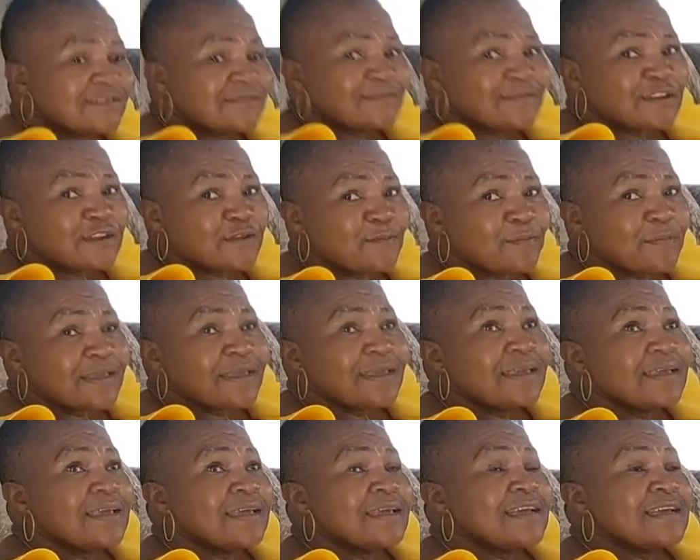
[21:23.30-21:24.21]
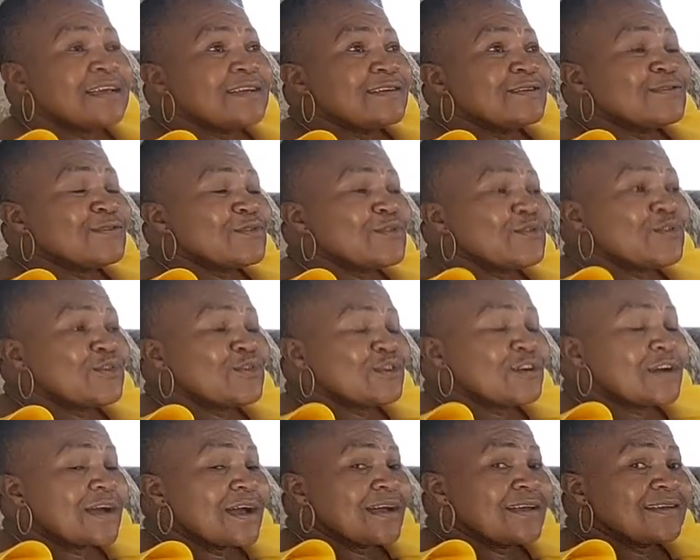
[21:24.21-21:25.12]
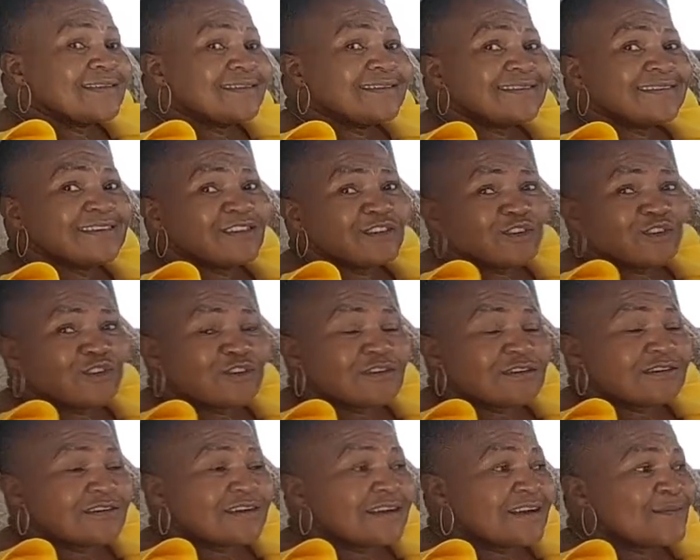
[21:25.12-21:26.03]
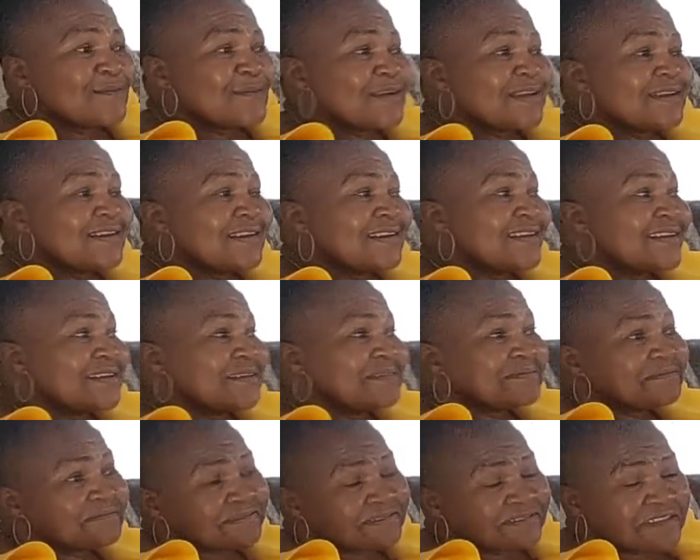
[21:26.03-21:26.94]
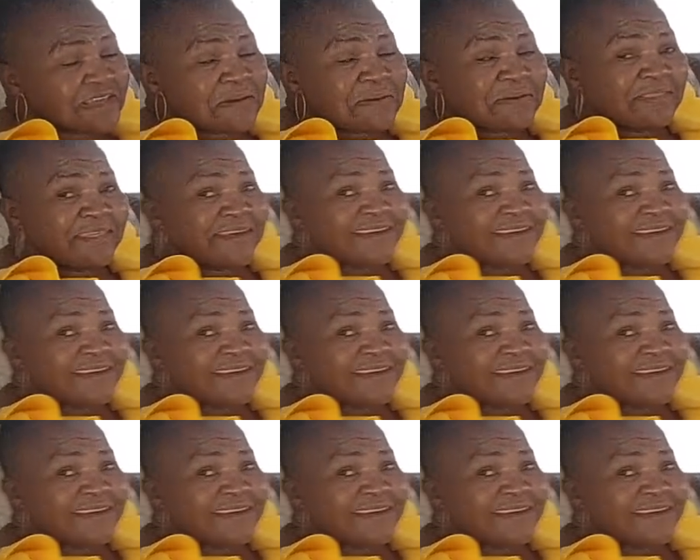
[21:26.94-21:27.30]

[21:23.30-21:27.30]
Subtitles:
if need be. So guys, come and stay with